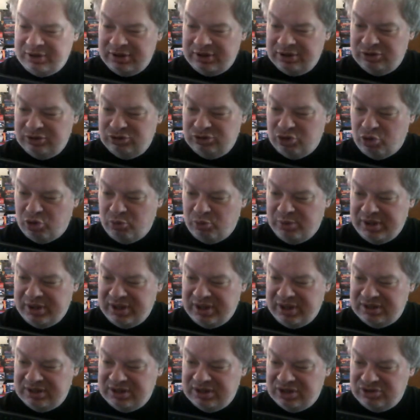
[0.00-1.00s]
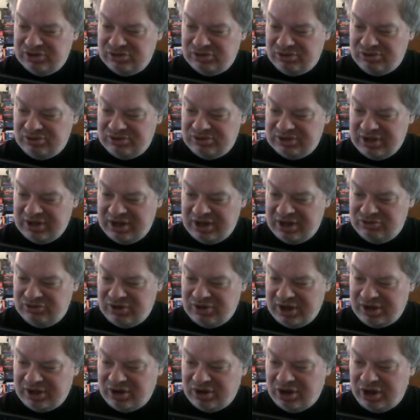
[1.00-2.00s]
Dolby digital
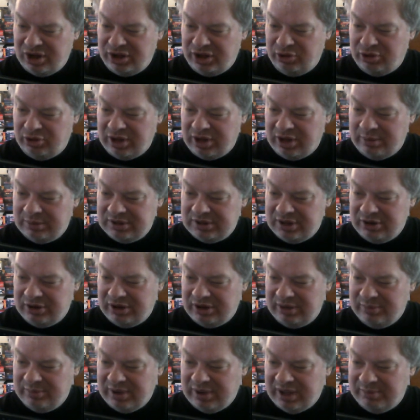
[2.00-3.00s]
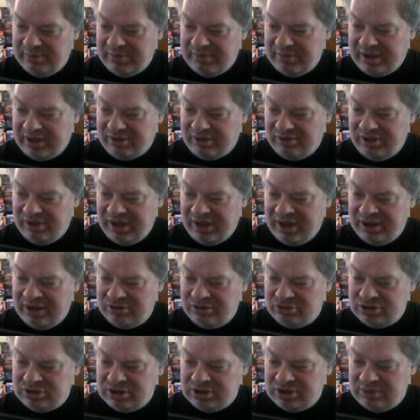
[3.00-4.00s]
soundtrack, audio commentary by Michael
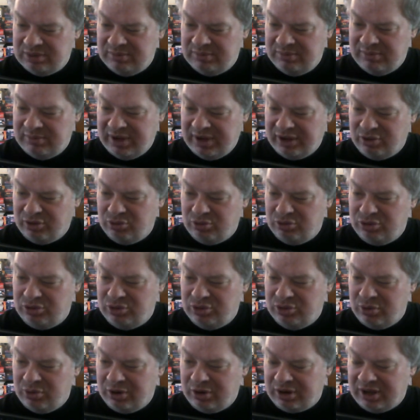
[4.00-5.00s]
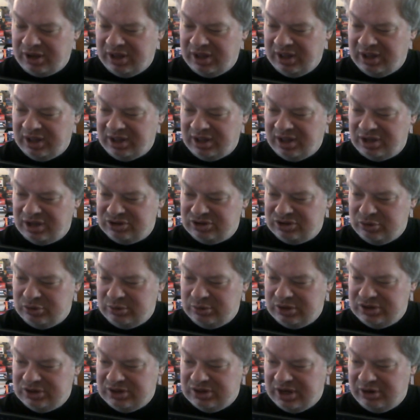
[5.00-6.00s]
Anderson, Michael York, and costume
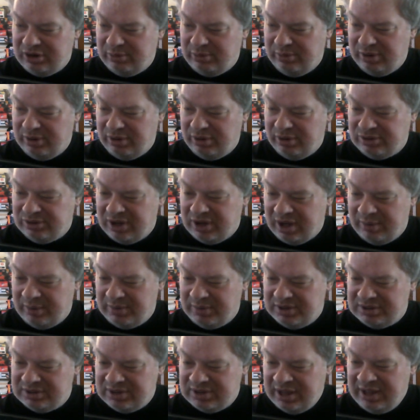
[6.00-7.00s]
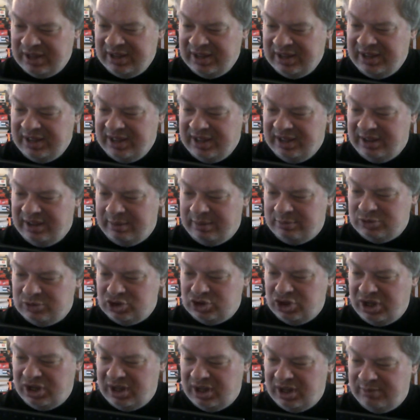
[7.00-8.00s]
designer Bill Thomas.
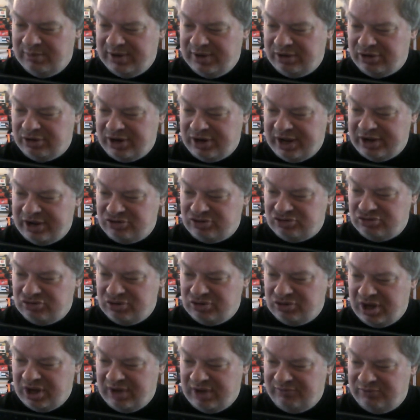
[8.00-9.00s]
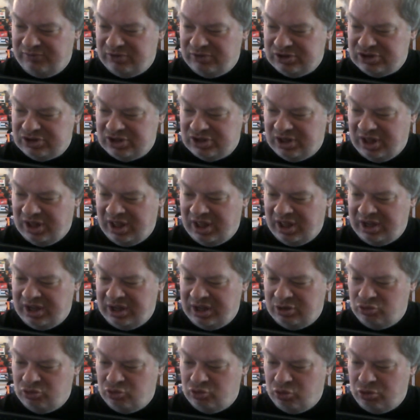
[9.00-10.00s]
MGM International Conference,
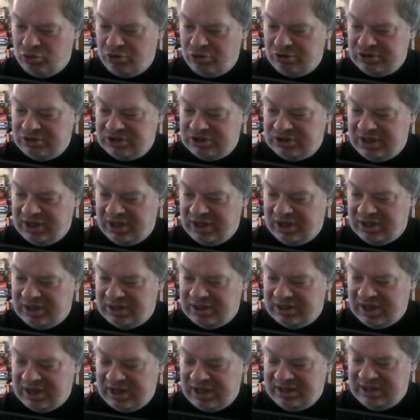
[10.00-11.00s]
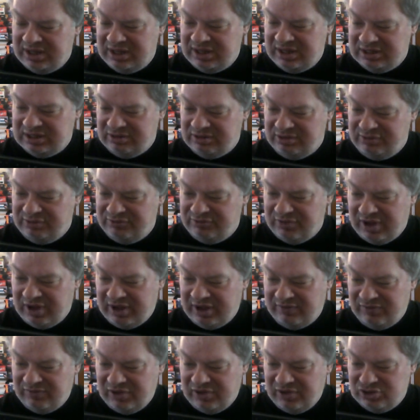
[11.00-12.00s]
Lion Roars Again, 1975
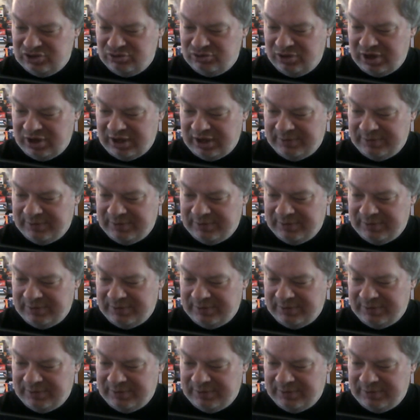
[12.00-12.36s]
featurette.